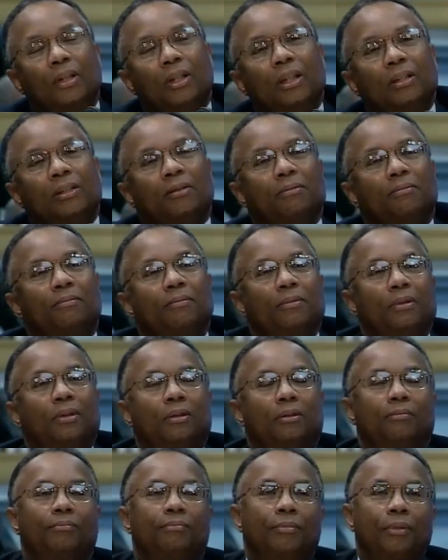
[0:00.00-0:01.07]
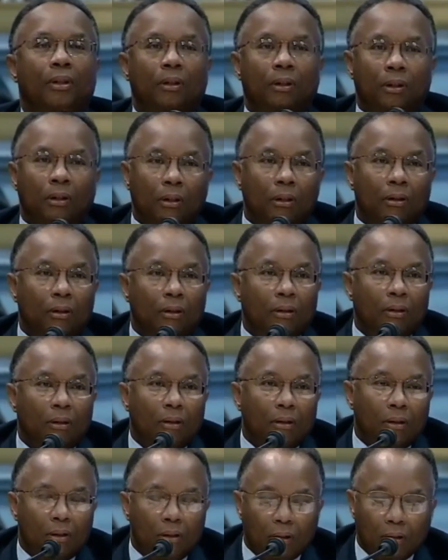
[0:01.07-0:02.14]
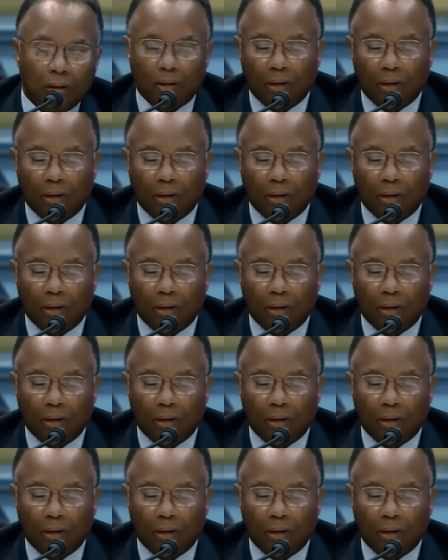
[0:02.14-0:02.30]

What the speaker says: experience and your judgment on that, please?